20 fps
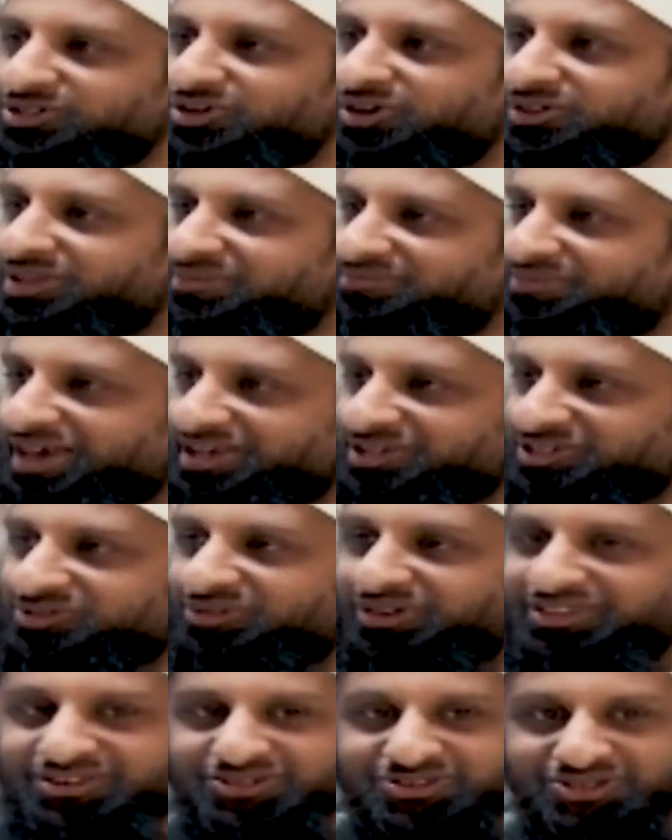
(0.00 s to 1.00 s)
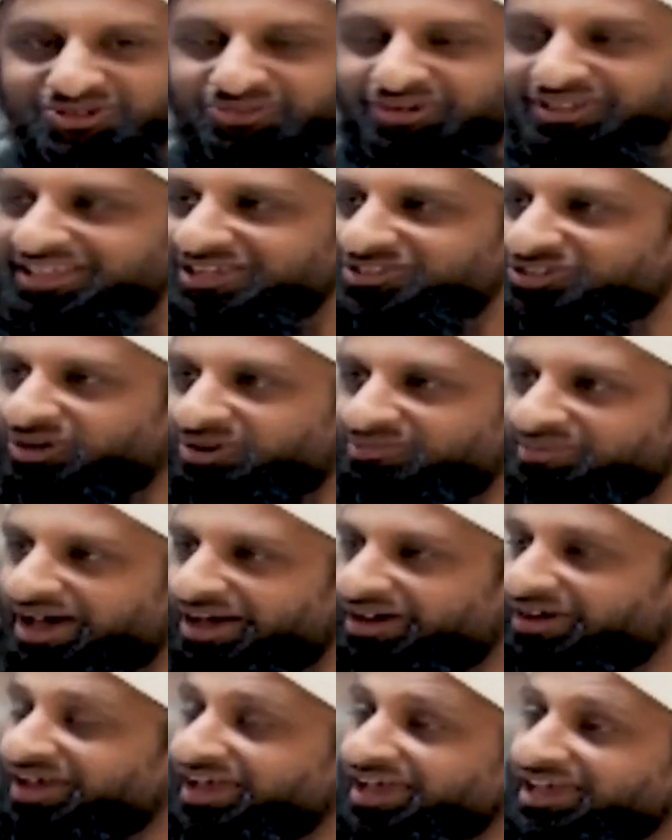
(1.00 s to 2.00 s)
you know, the best one, the new one that's come
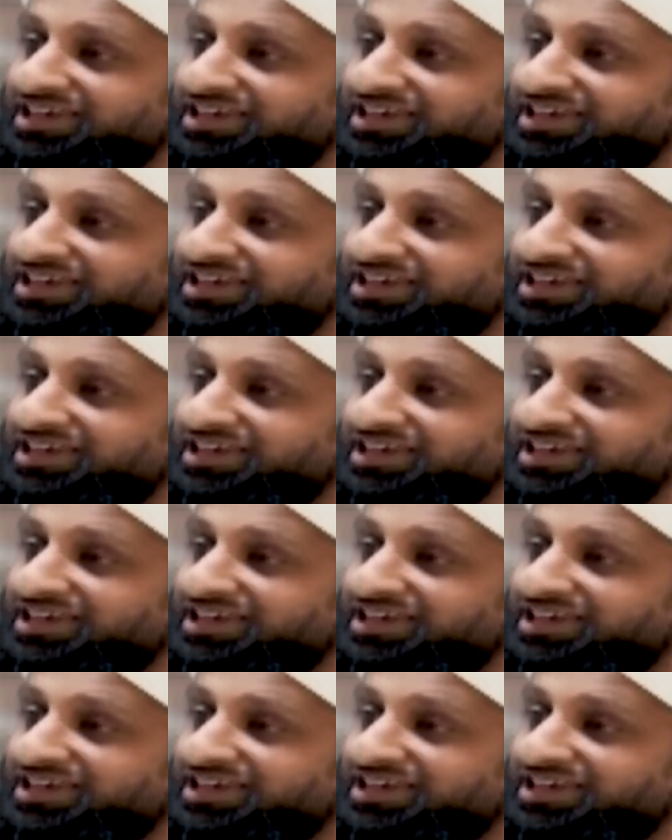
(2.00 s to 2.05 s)
out.